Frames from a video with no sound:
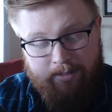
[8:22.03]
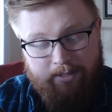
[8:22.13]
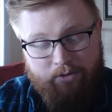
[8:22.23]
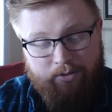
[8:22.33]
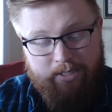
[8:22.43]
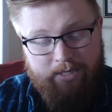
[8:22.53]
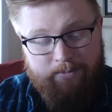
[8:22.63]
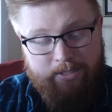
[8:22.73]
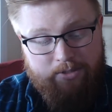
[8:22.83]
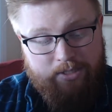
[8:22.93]
The only
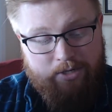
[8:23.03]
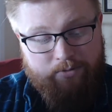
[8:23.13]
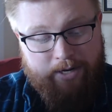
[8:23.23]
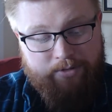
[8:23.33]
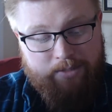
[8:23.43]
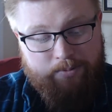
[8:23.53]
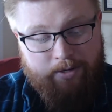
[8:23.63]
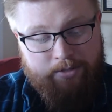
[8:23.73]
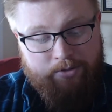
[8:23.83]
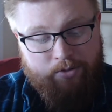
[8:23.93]
demons you see around these
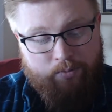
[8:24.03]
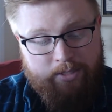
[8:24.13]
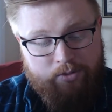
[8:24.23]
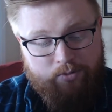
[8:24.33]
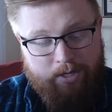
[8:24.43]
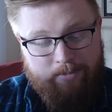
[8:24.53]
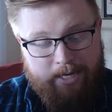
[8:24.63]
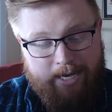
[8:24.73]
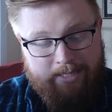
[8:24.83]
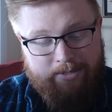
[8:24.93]
parts are the ones who come
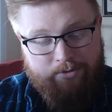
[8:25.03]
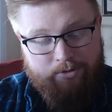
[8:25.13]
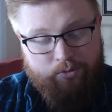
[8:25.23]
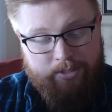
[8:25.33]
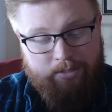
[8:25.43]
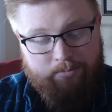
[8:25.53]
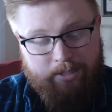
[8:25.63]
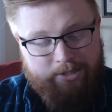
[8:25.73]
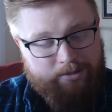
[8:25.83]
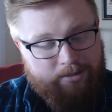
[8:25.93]
to act out their twisted
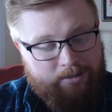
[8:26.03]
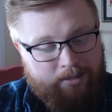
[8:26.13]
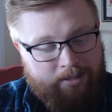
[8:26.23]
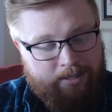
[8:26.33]
pleasures.